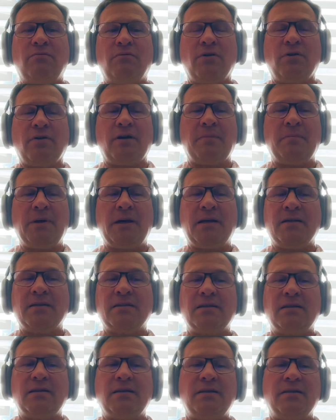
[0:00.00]
word
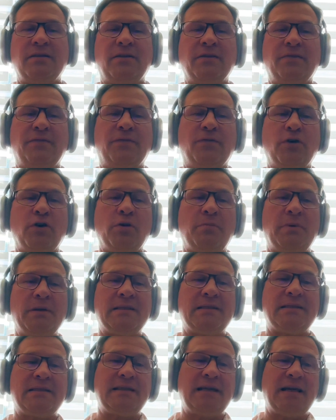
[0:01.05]
because the verb
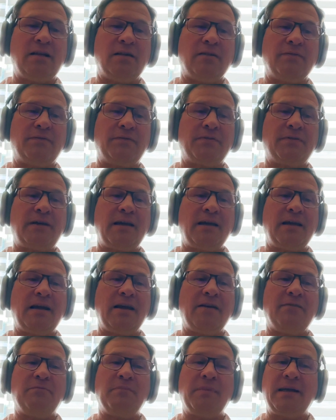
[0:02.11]
itself can
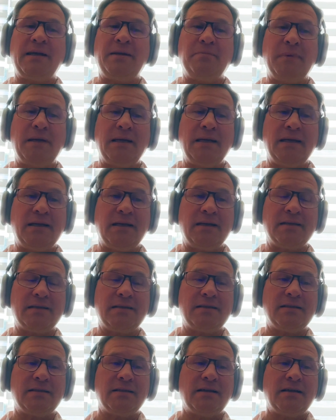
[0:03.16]
have many
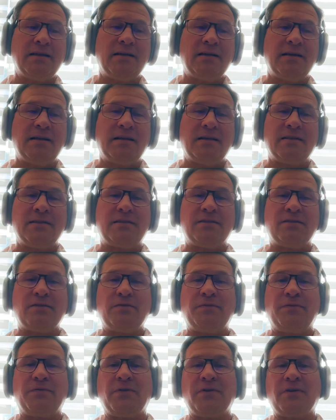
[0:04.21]
meanings.
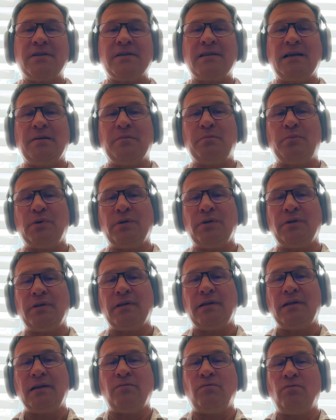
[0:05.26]
So, for
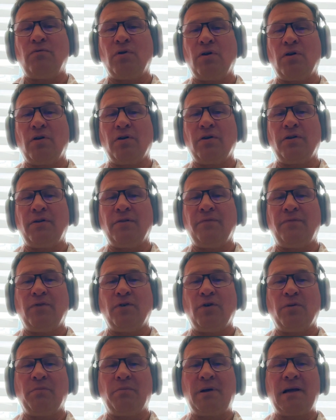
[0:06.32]
example, the
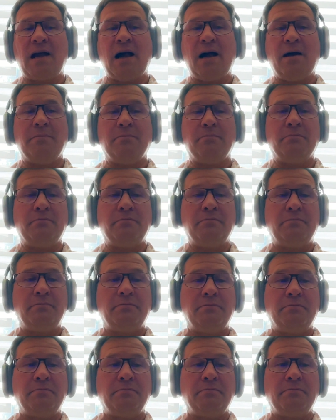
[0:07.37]
verb come,
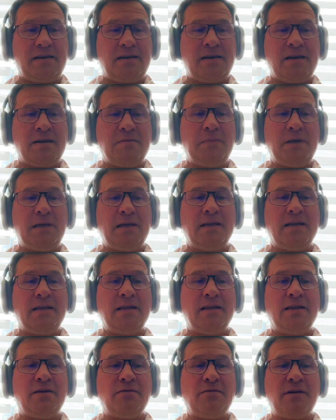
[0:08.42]
can mean in
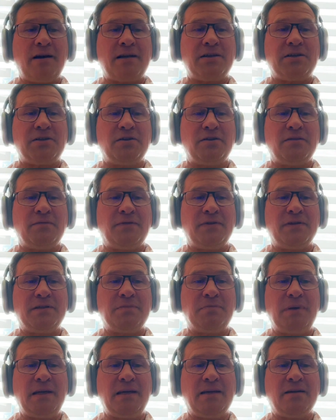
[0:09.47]
the direction of the
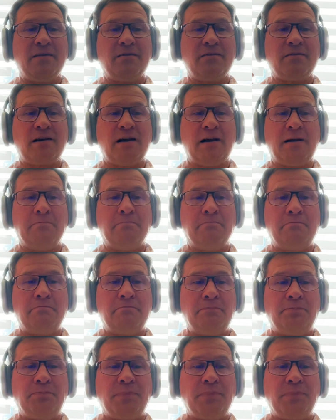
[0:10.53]
speaker, come,